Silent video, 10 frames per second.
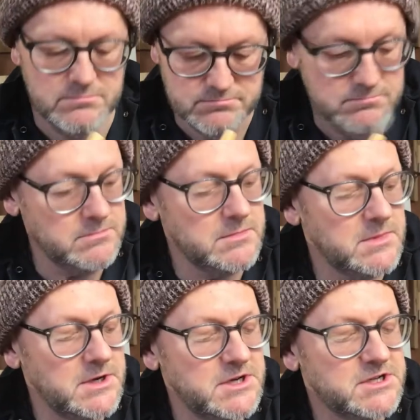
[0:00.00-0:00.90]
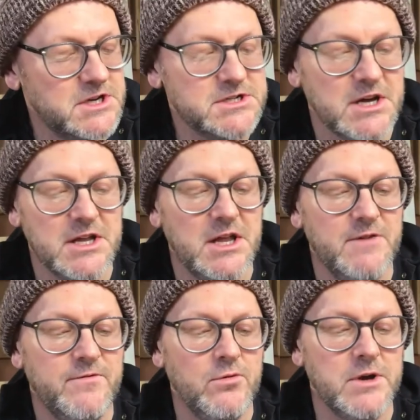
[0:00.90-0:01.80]
it says, and they're
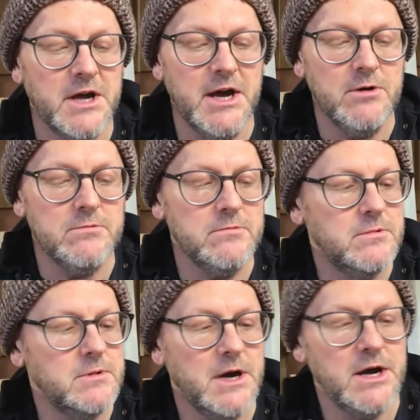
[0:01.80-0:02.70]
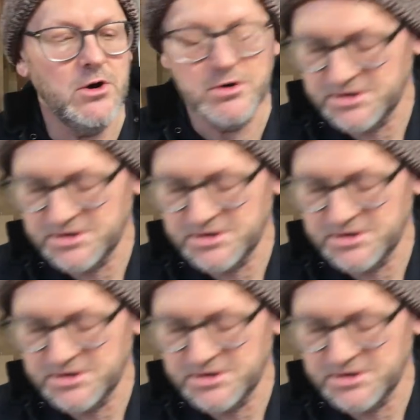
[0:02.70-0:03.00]
falling out. Hang on a